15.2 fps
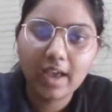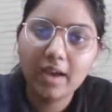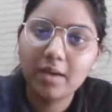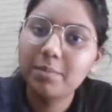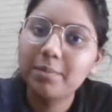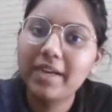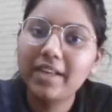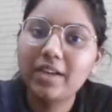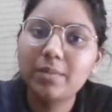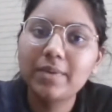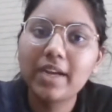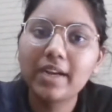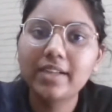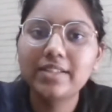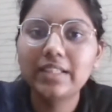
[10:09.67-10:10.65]
medical
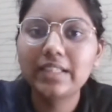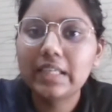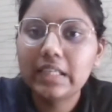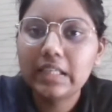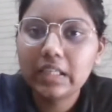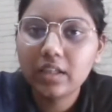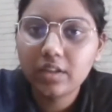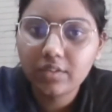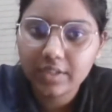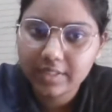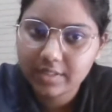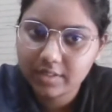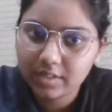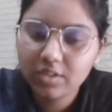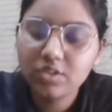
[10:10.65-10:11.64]
practice and clinical
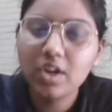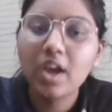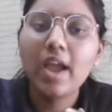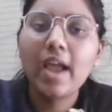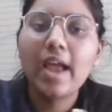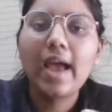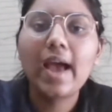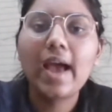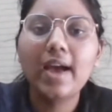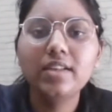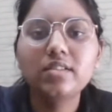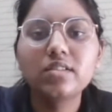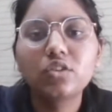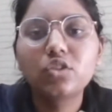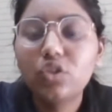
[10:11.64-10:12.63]
research
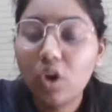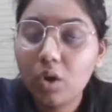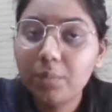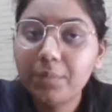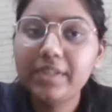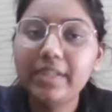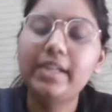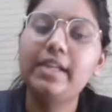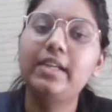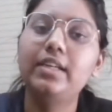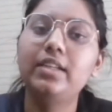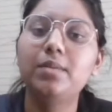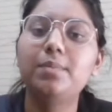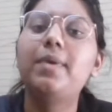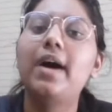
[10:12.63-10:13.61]
has dominated
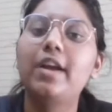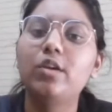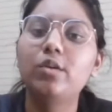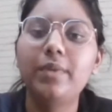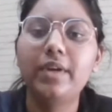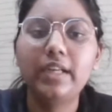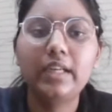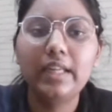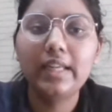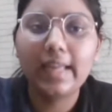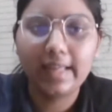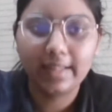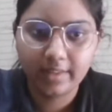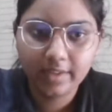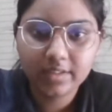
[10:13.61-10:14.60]
the biomedical
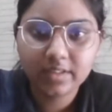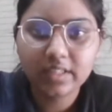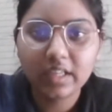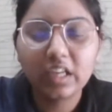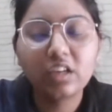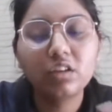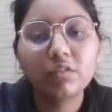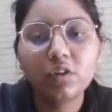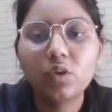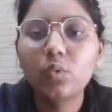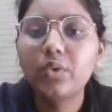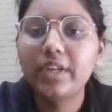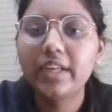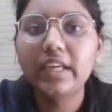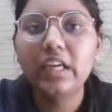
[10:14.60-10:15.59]
ethics,
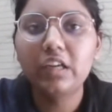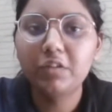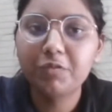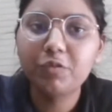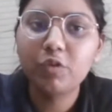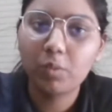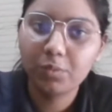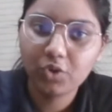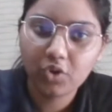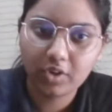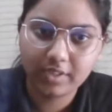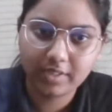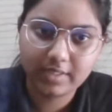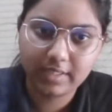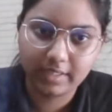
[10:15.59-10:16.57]
including informed
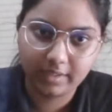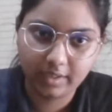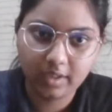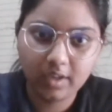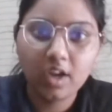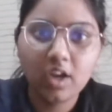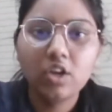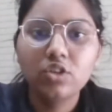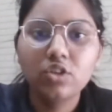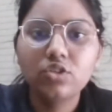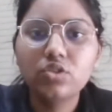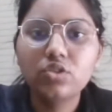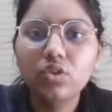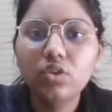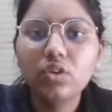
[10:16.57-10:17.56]
consent.
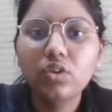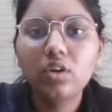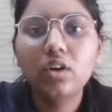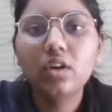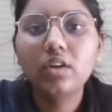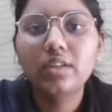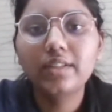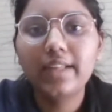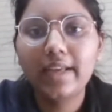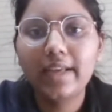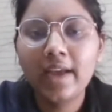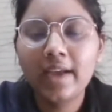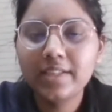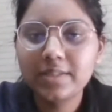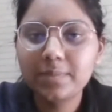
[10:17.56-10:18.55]
So
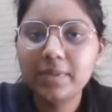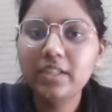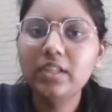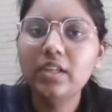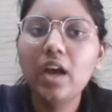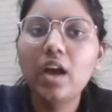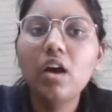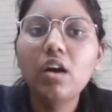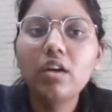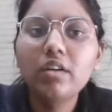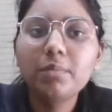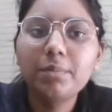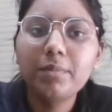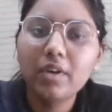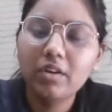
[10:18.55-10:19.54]
there has been
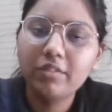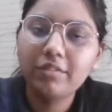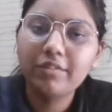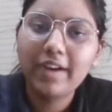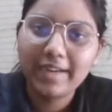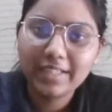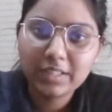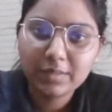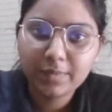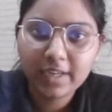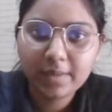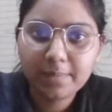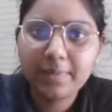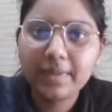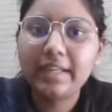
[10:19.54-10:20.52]
a
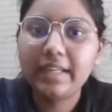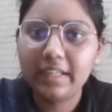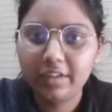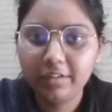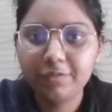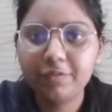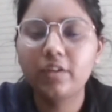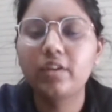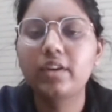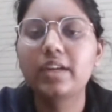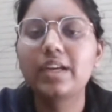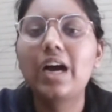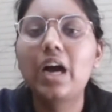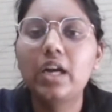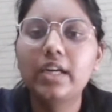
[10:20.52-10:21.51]
widespread belief
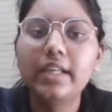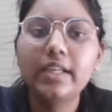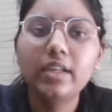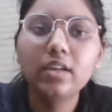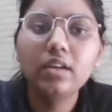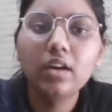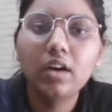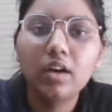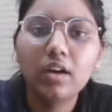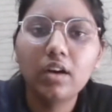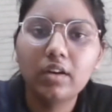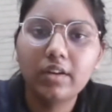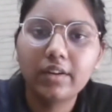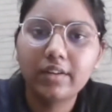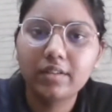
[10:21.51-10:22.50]
regarding
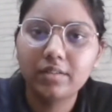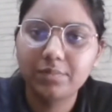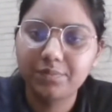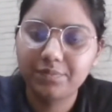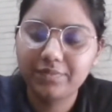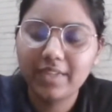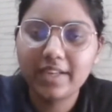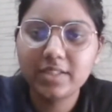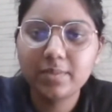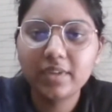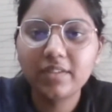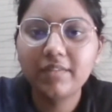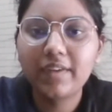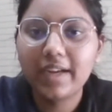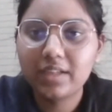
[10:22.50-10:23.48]
there has been
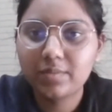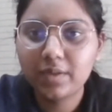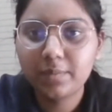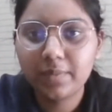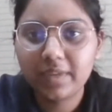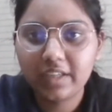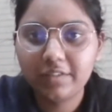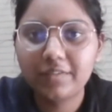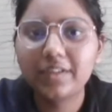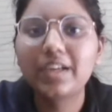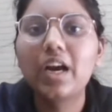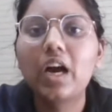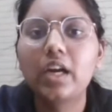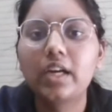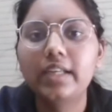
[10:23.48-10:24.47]
a widespread belief
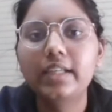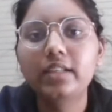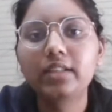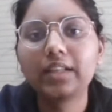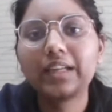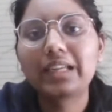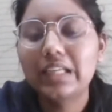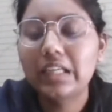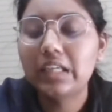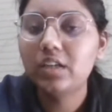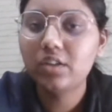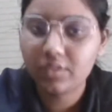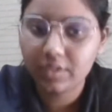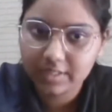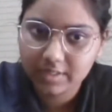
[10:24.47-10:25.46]
regarding the clinical
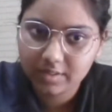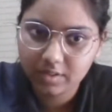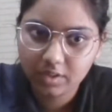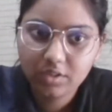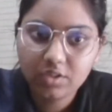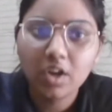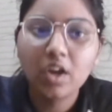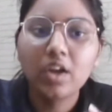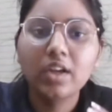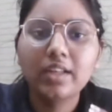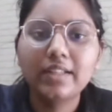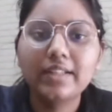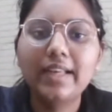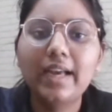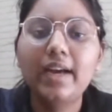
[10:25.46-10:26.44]
research
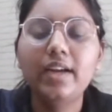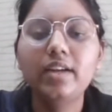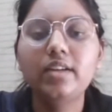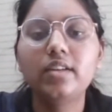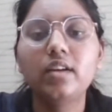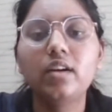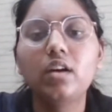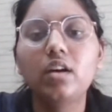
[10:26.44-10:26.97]
that